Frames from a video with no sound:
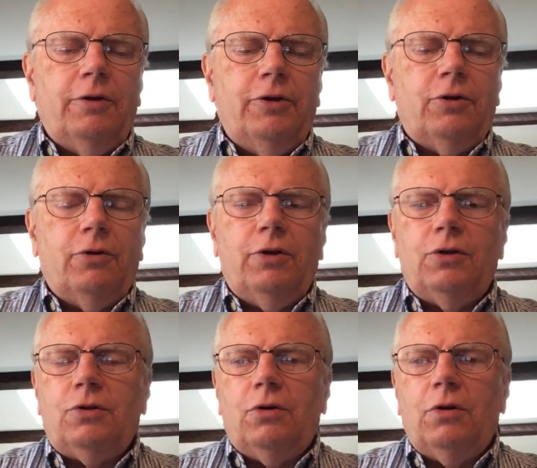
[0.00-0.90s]
literal
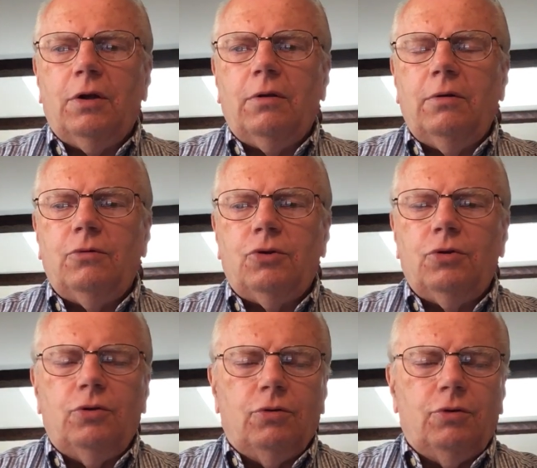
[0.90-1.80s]
historic
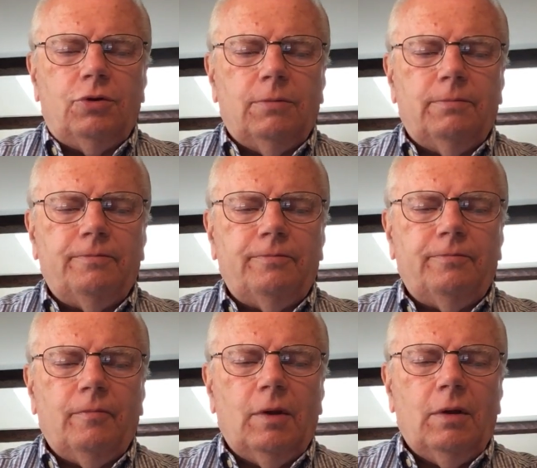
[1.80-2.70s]
truths
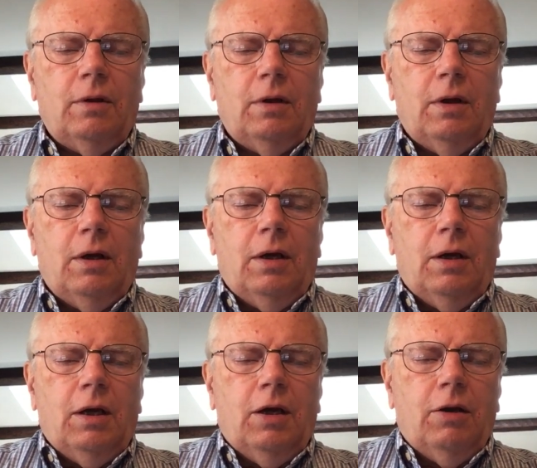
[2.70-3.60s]

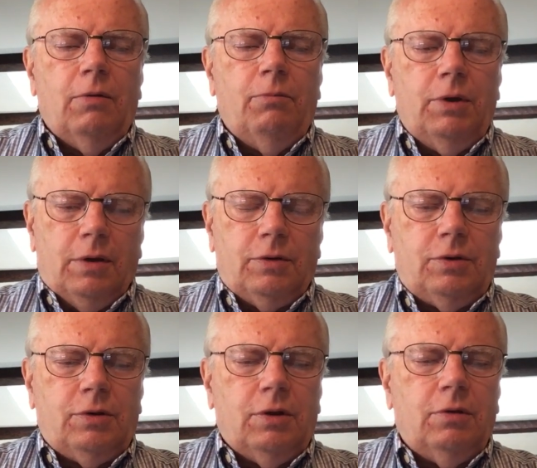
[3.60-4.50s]
or
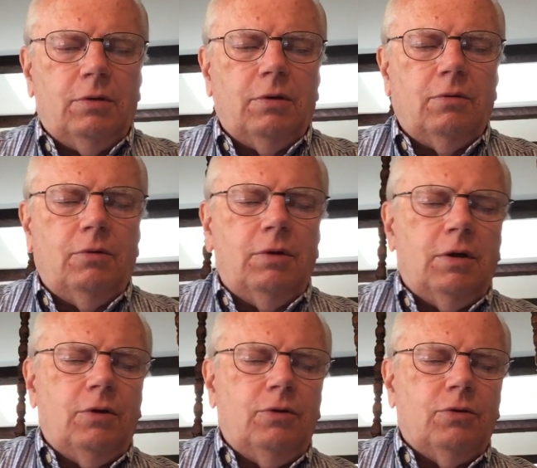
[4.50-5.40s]
myths and uh,
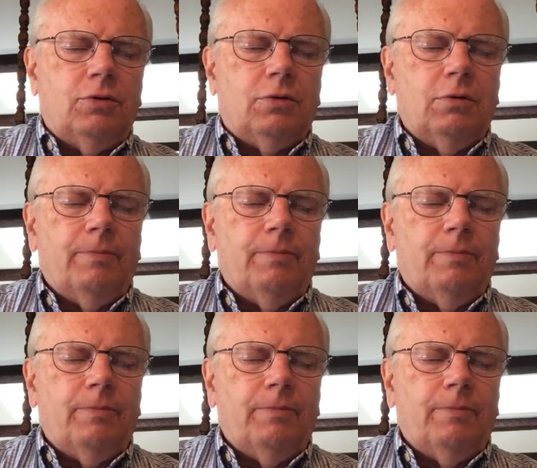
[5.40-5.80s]
they're used.